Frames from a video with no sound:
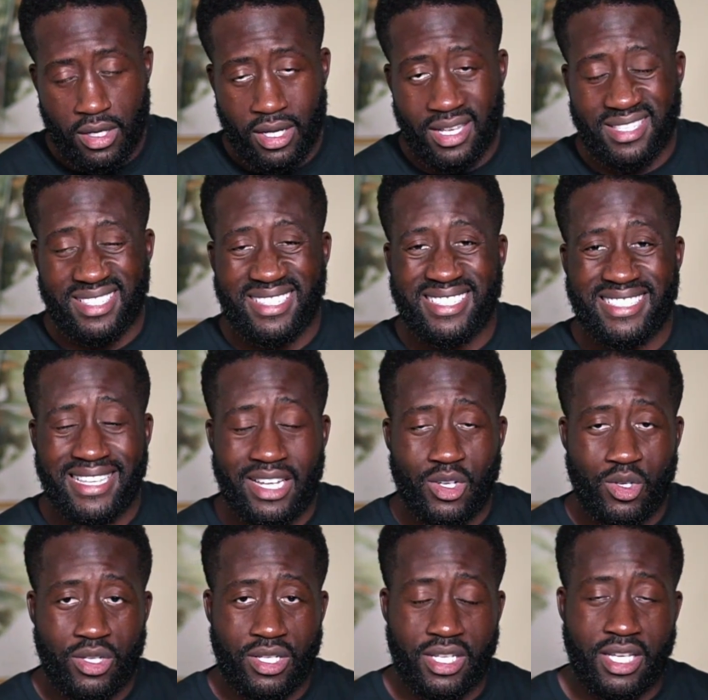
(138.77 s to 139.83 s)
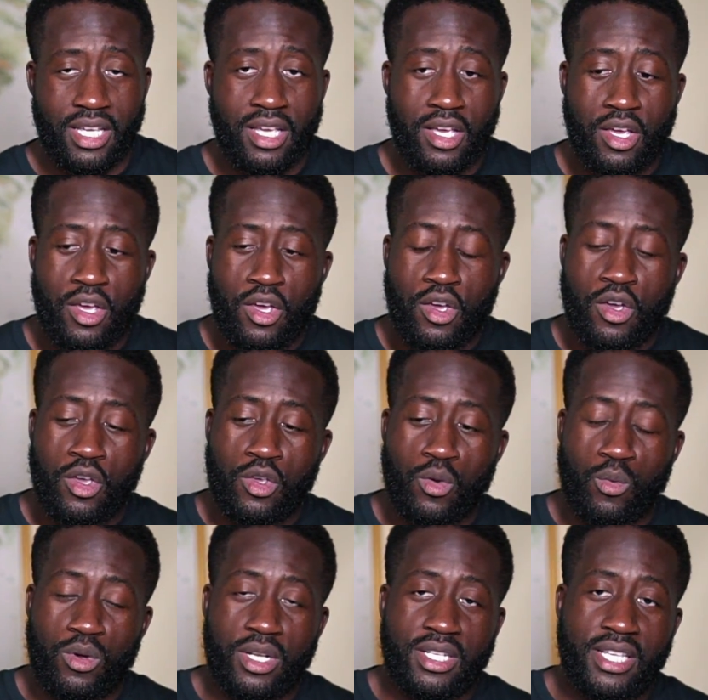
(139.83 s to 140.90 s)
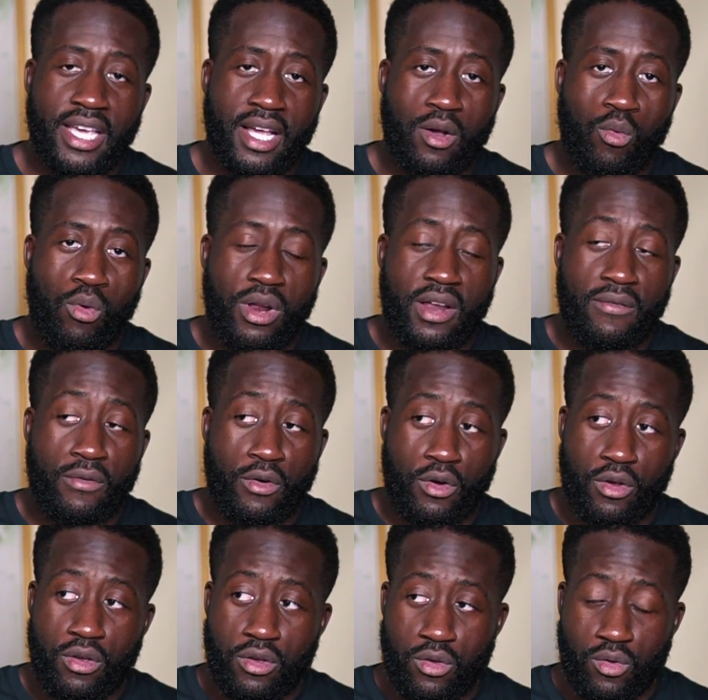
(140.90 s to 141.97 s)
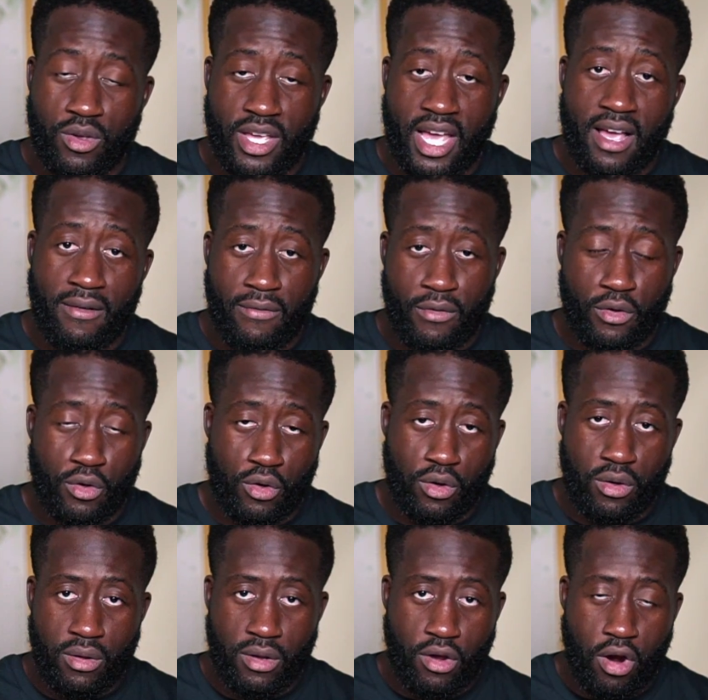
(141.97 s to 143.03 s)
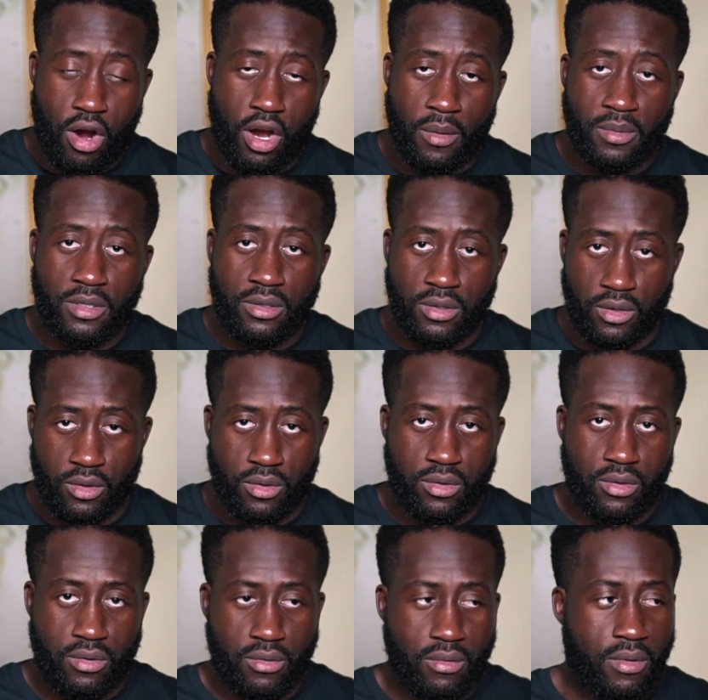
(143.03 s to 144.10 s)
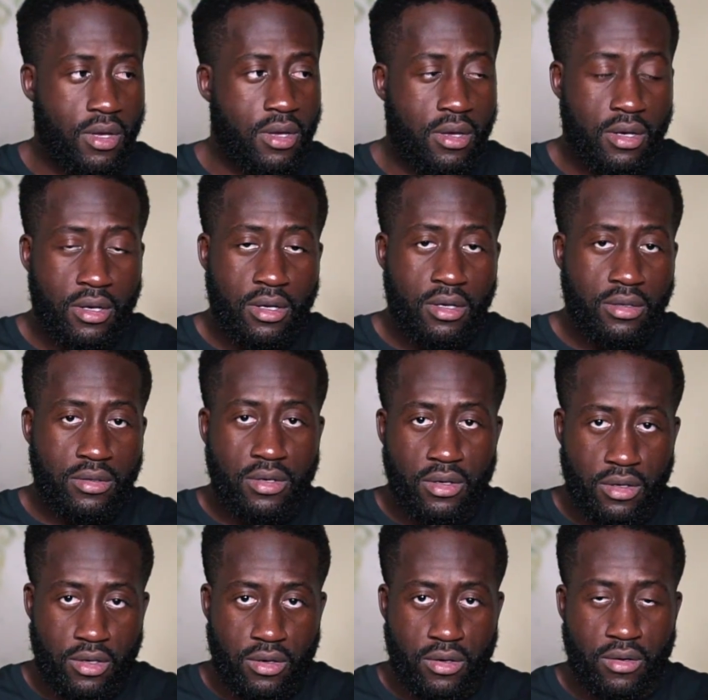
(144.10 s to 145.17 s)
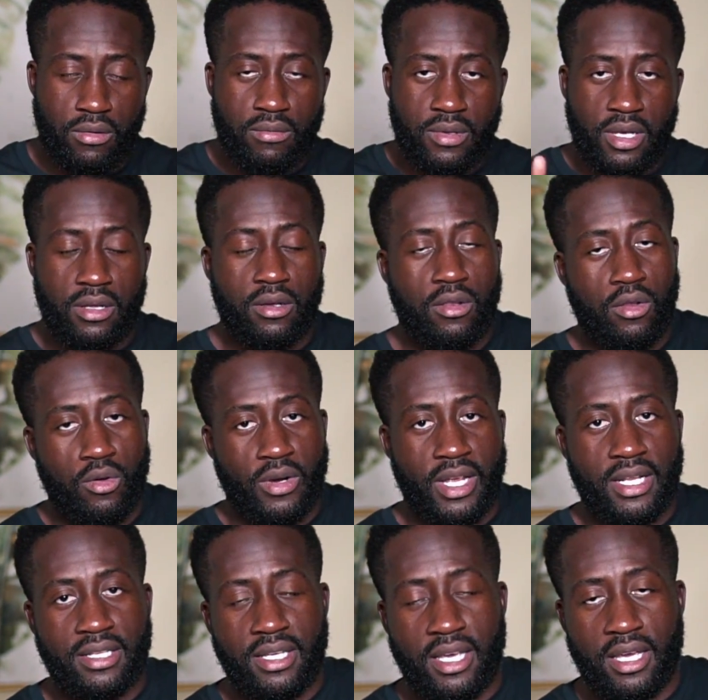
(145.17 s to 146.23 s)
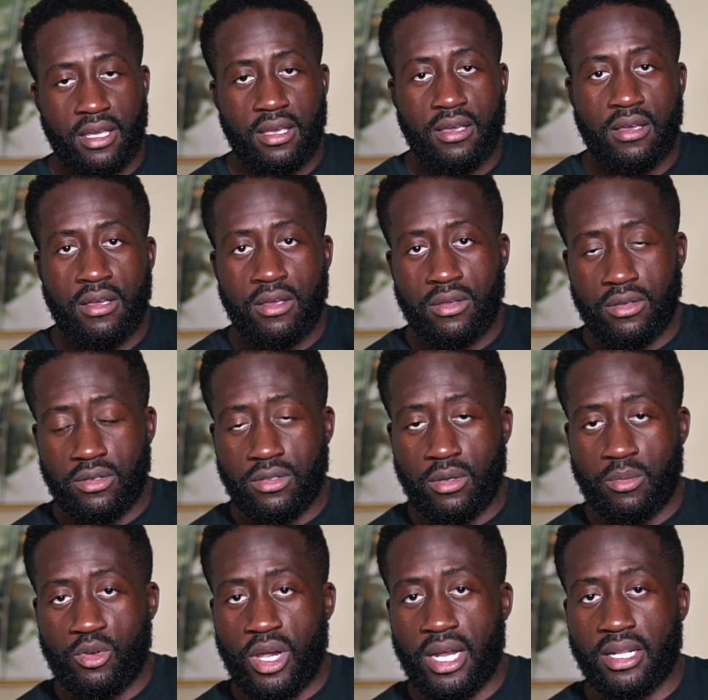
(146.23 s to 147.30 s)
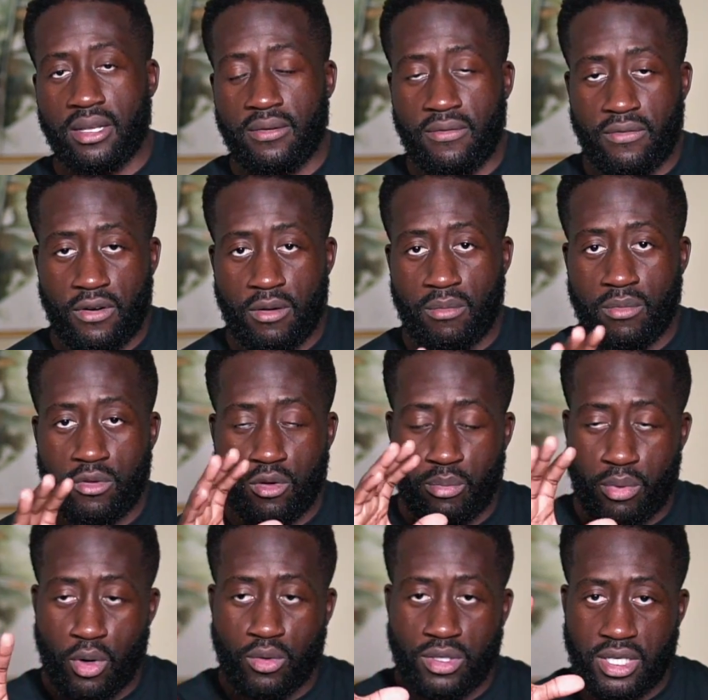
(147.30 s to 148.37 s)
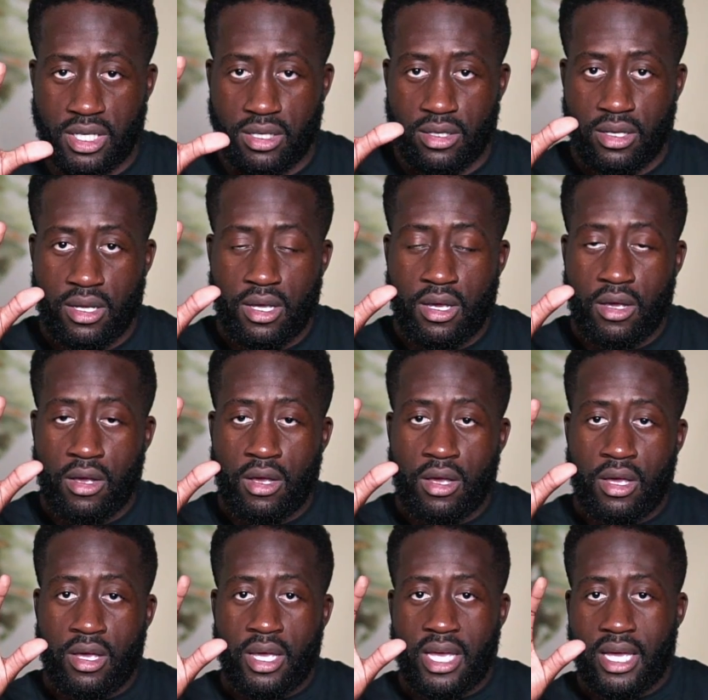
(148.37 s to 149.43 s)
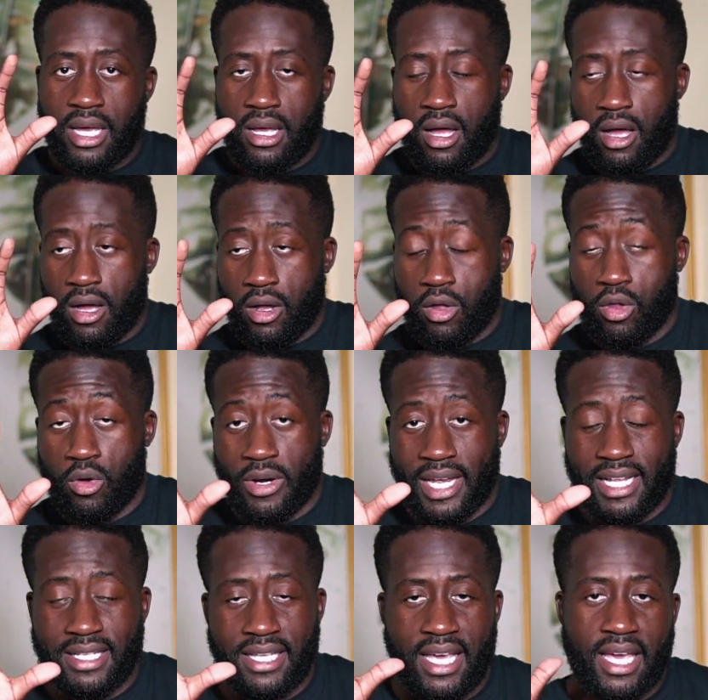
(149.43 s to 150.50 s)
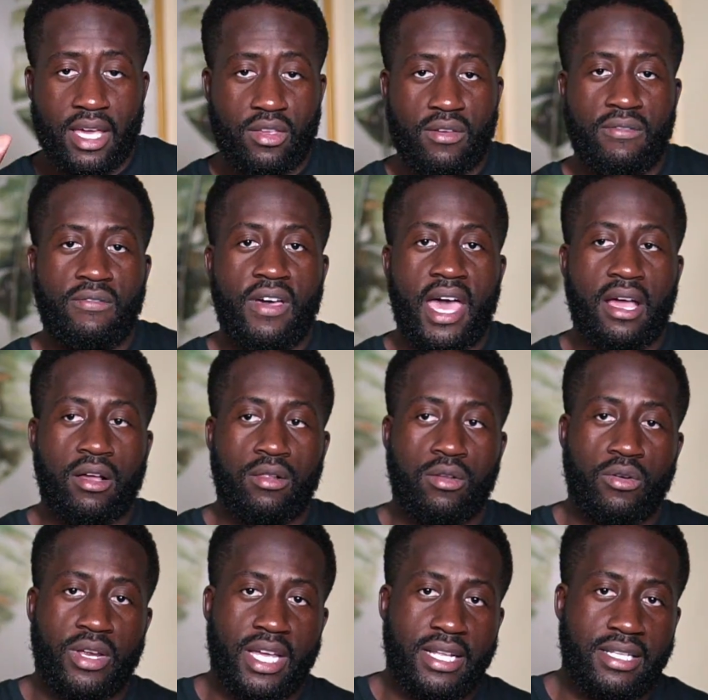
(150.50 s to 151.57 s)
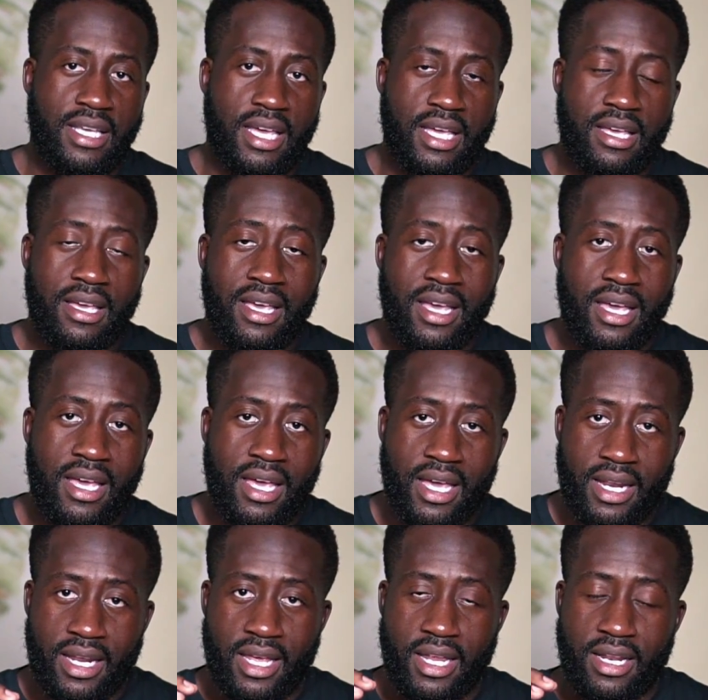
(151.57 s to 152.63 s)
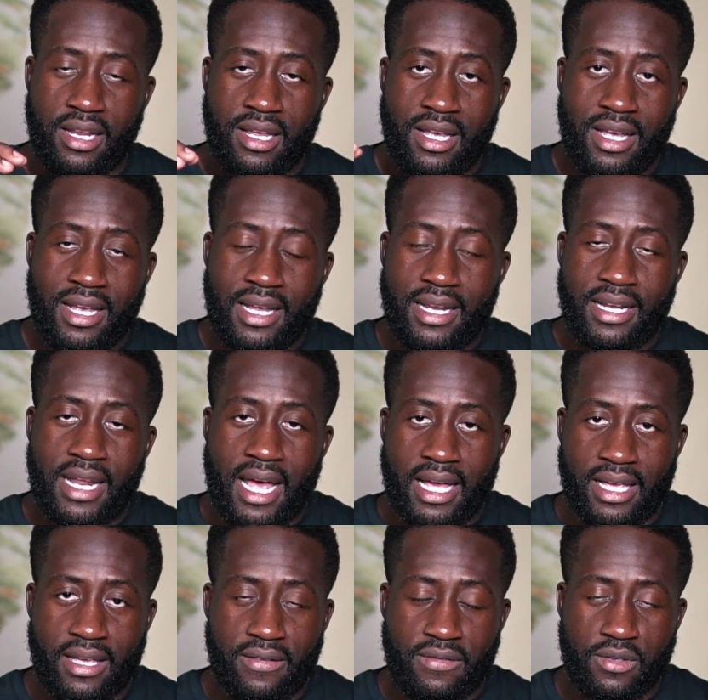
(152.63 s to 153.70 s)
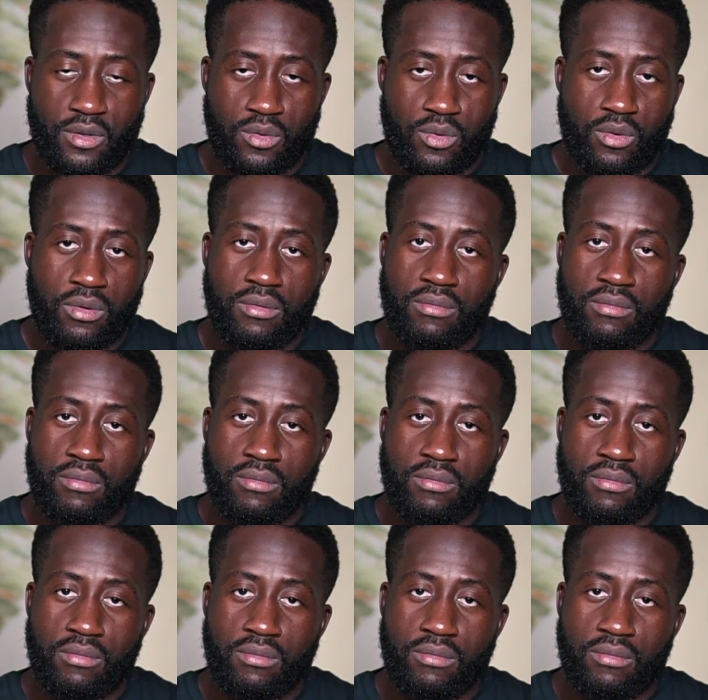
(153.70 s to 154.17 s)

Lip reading: is essentially you want to take whatever you got for your carbs. So you took your daily caloric intake, you subtract it from your protein caloric intake and your fat caloric intake, and then that gives you